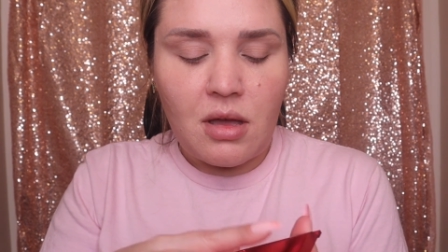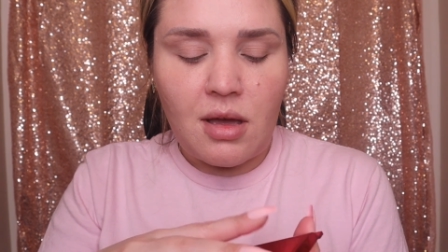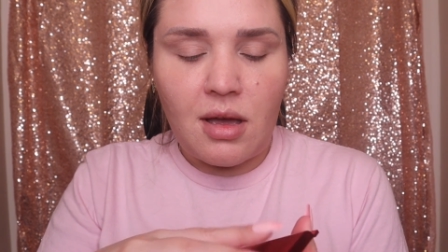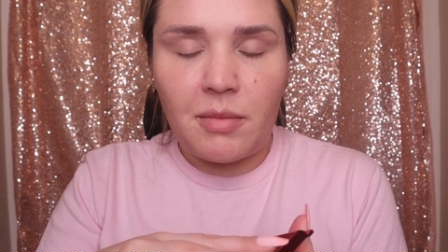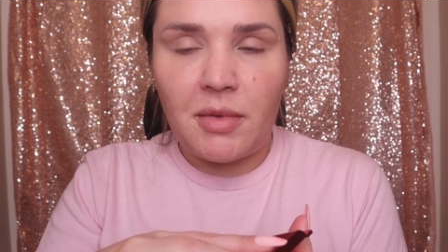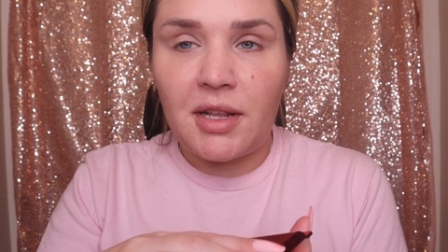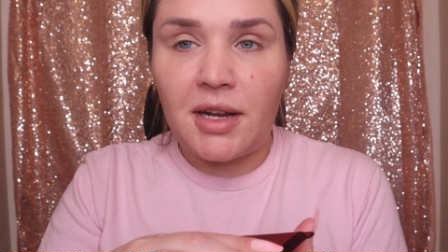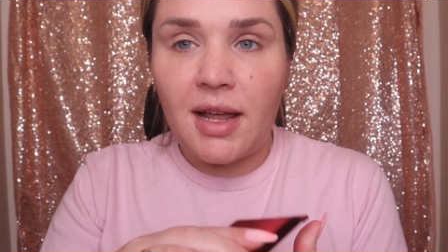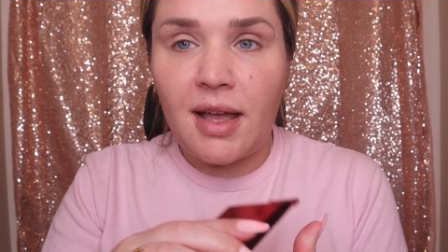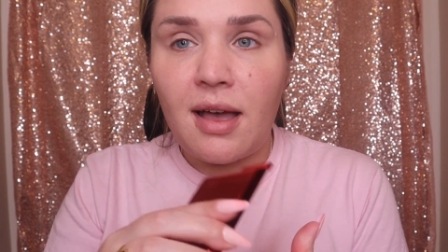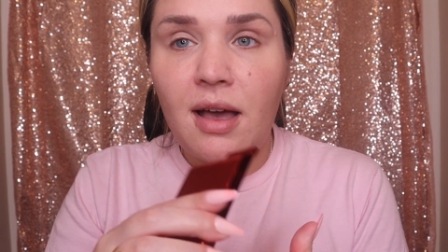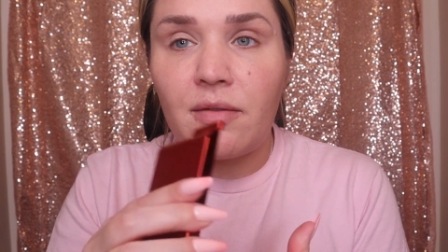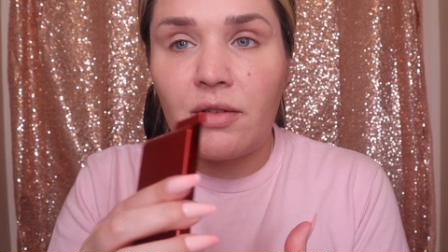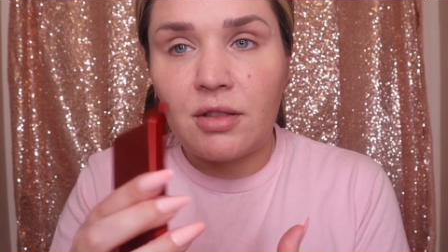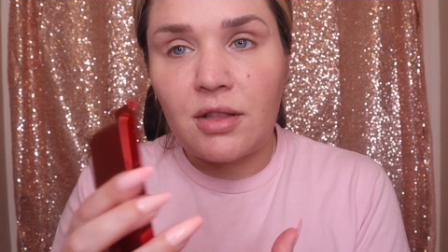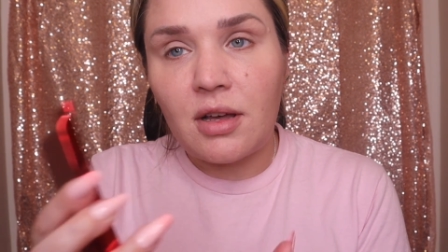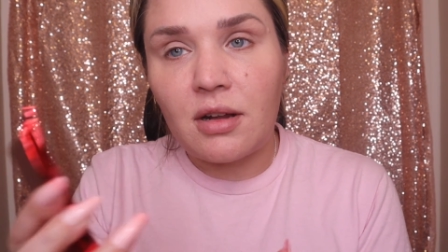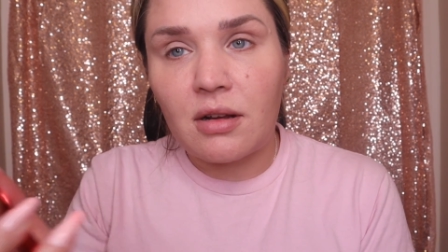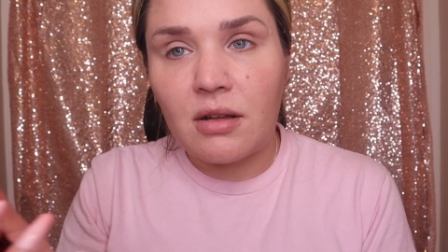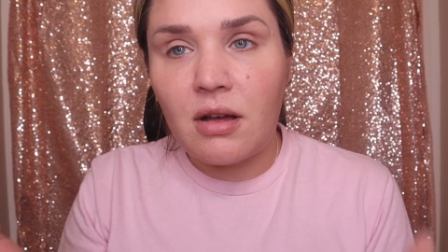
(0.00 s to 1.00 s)
I mean, I have a
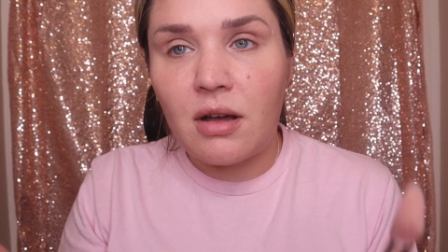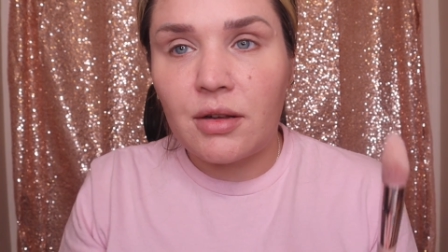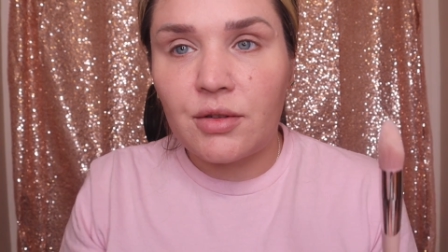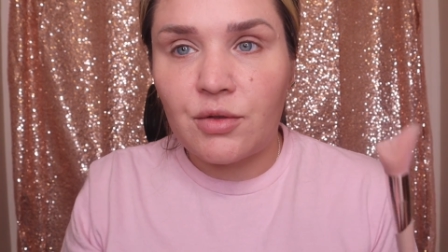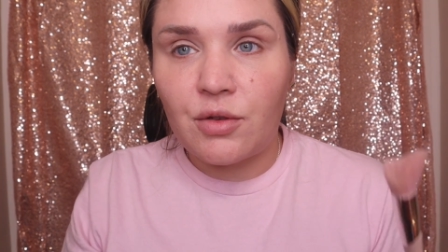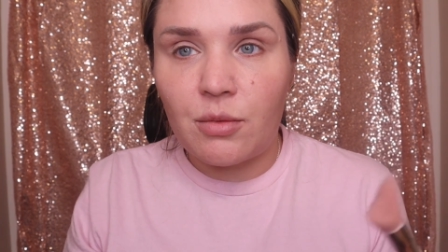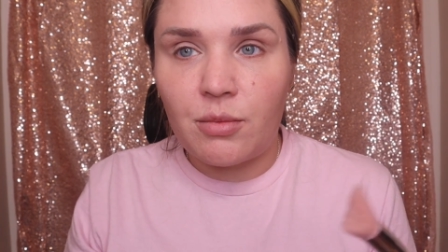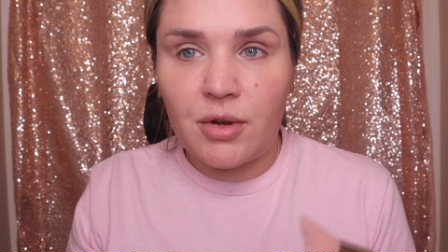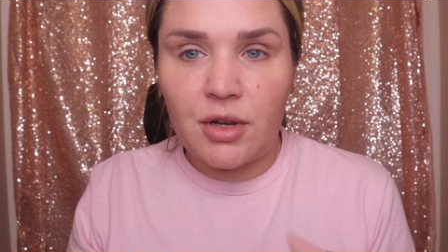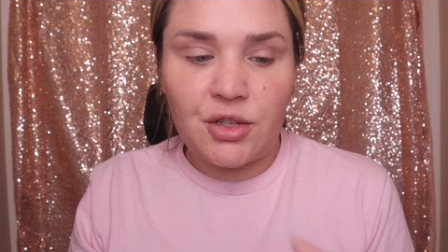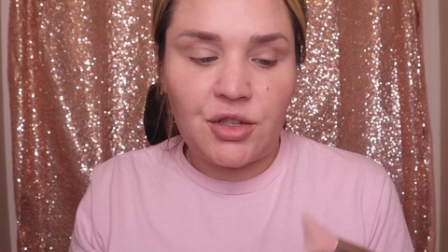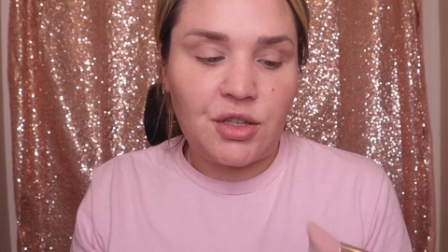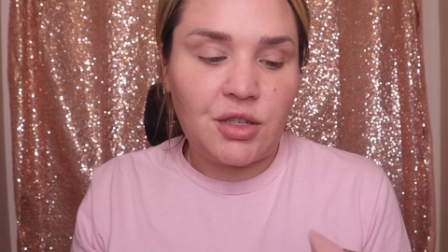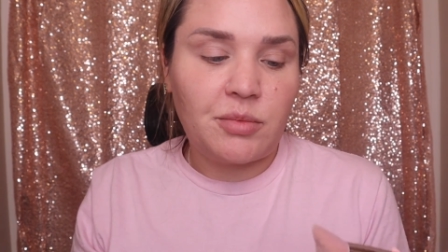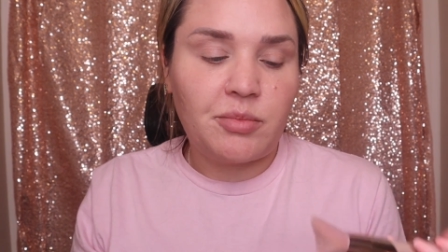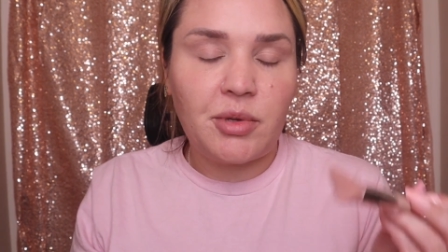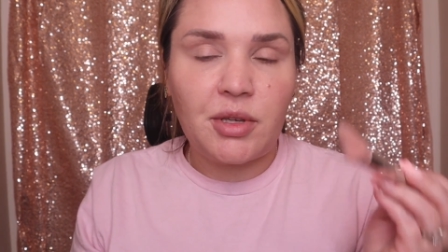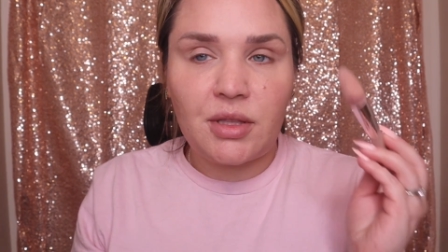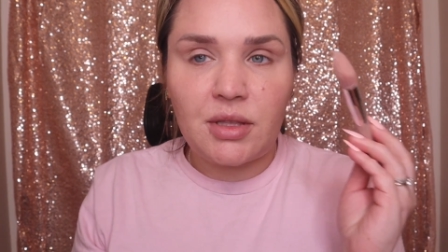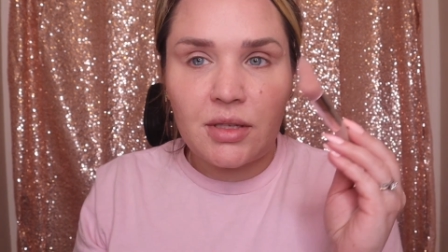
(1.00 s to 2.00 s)
lot of contour brushes,
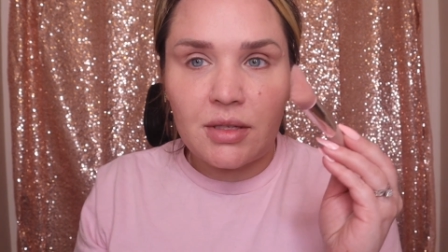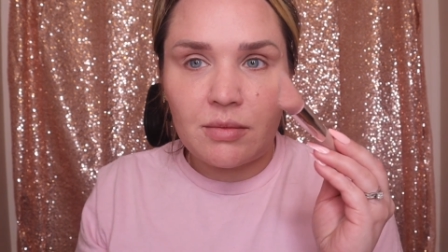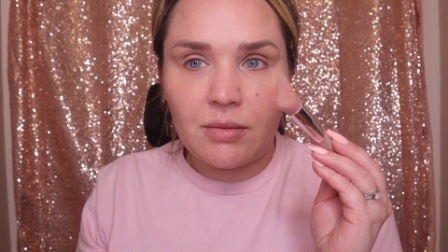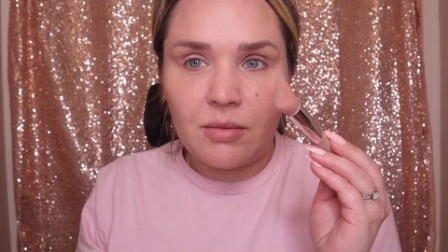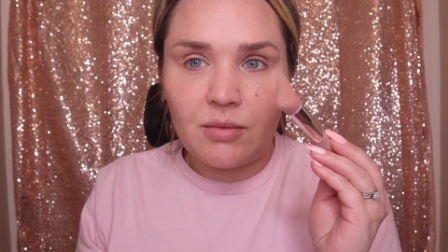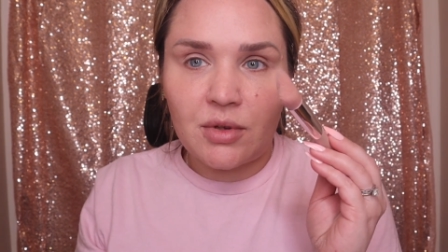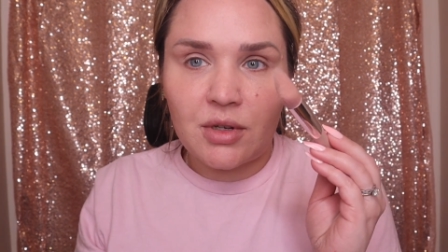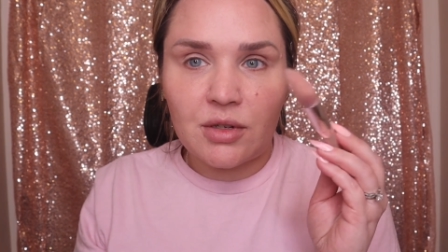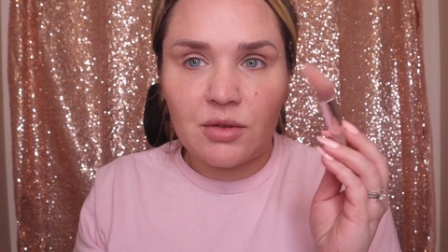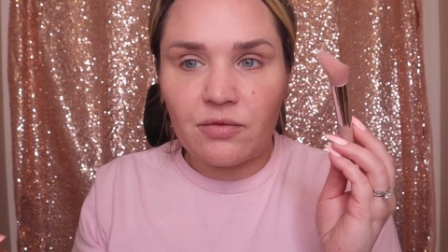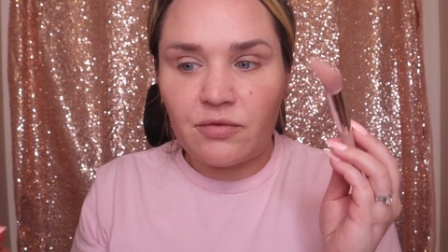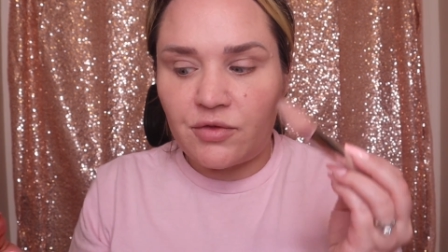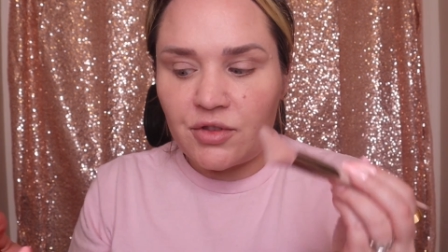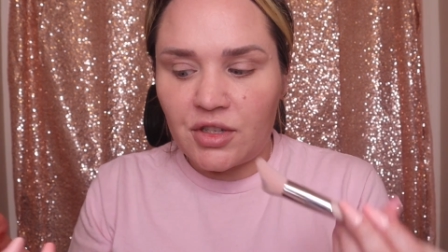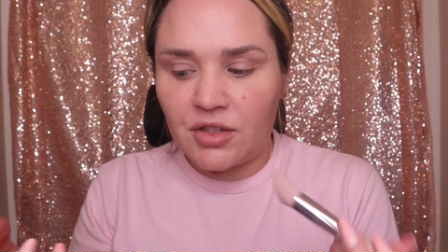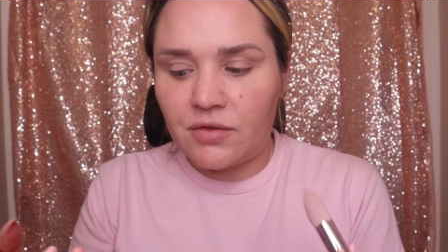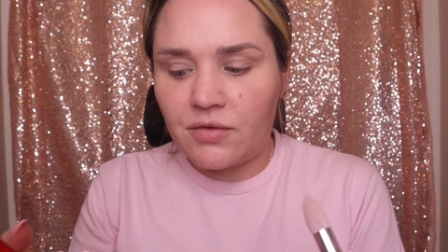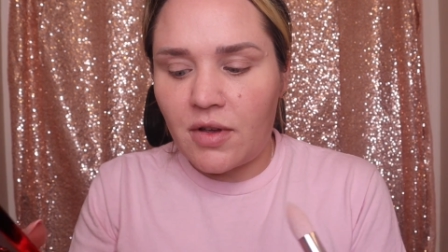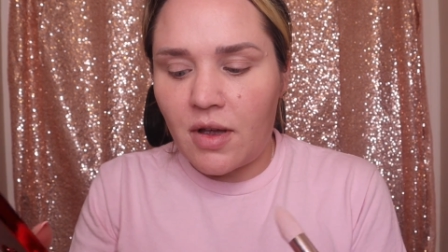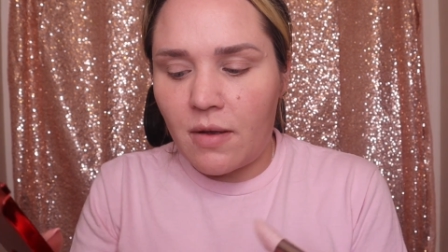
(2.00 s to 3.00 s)
but this one works
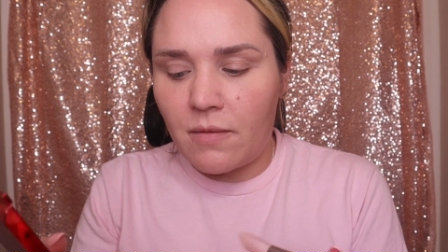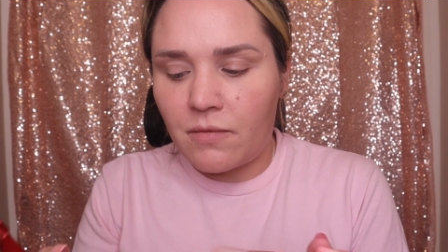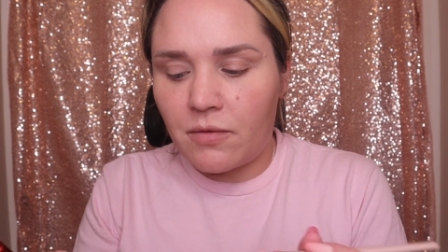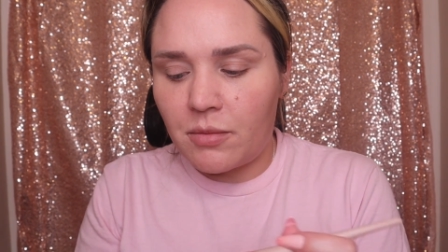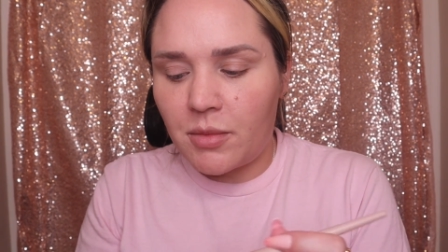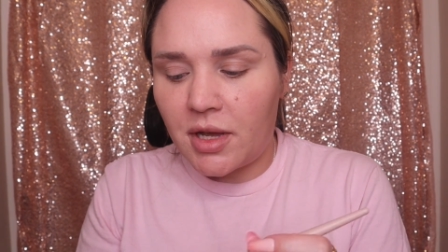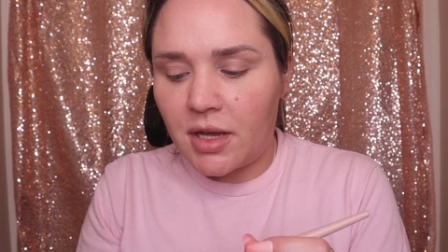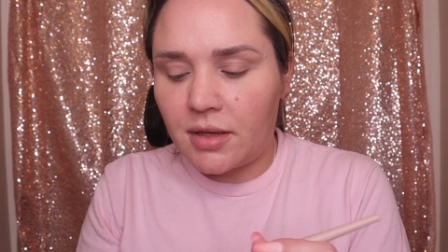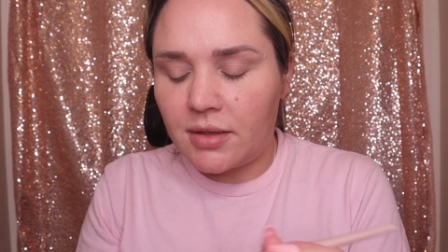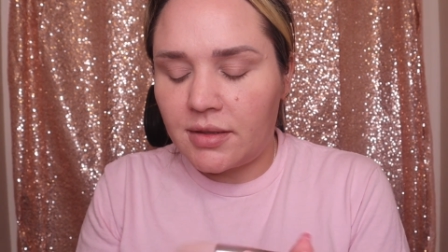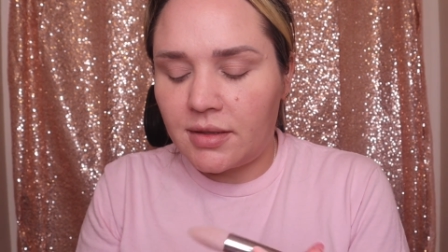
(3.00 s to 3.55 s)
just fine for me.